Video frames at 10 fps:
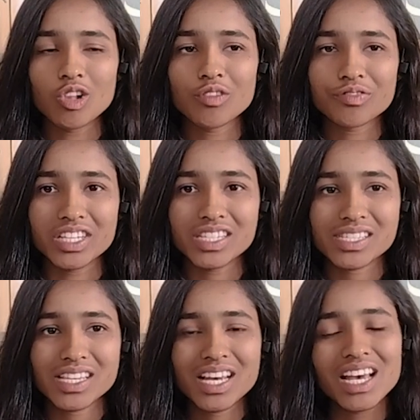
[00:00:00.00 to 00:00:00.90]
all of this?
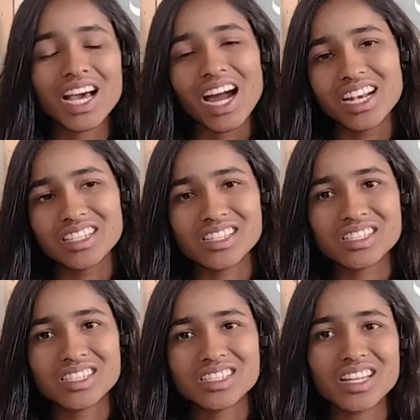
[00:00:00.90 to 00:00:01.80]
And is
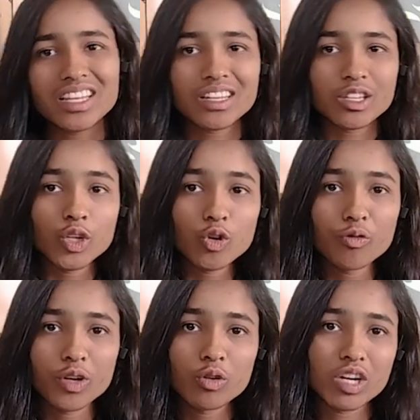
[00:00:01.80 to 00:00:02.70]
it just that the
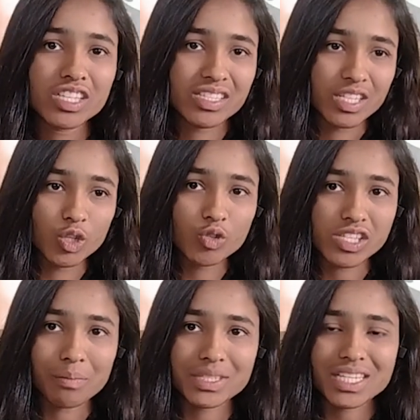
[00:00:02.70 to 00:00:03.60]
new viewers, the new
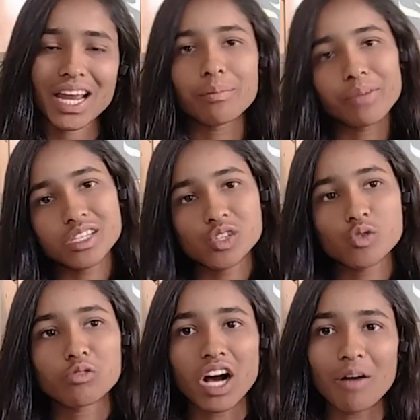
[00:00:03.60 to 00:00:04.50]
subscribers
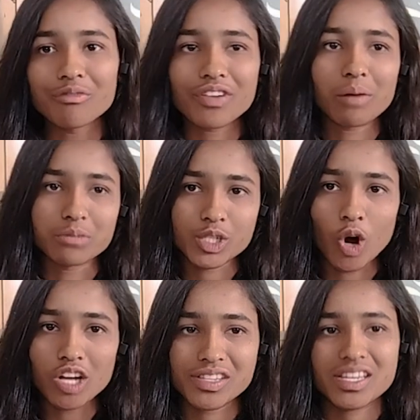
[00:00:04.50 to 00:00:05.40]
who come from
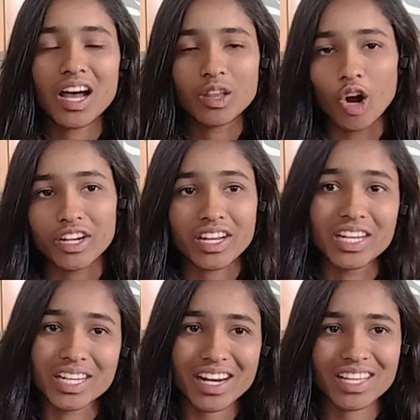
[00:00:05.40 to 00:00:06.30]
shorts are not
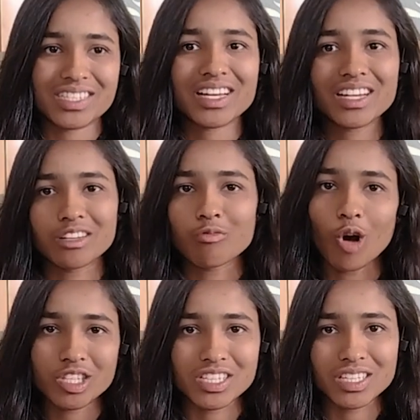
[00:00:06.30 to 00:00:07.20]
interested in
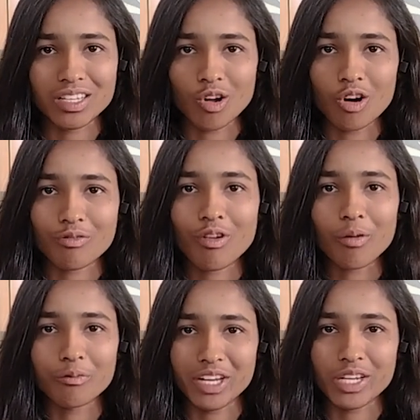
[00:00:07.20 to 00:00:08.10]
watching the long
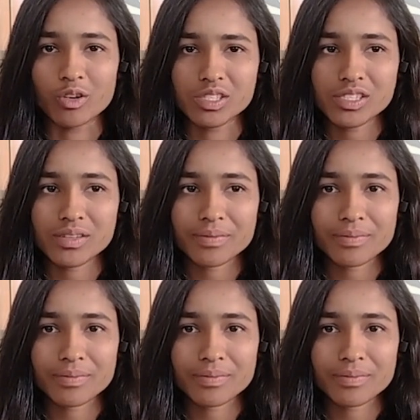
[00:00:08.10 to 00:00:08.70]
form videos?